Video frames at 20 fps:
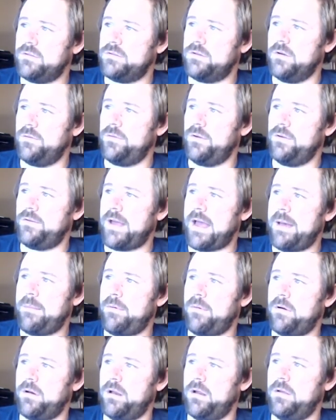So if you tap
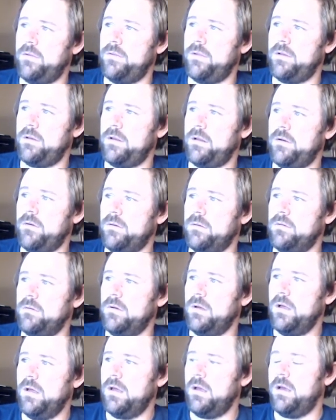on it, then it'll
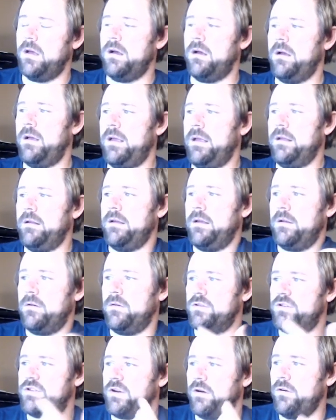uh, it,
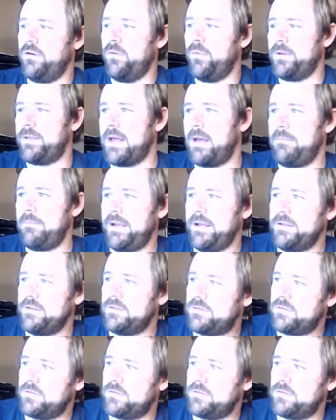show you what that means.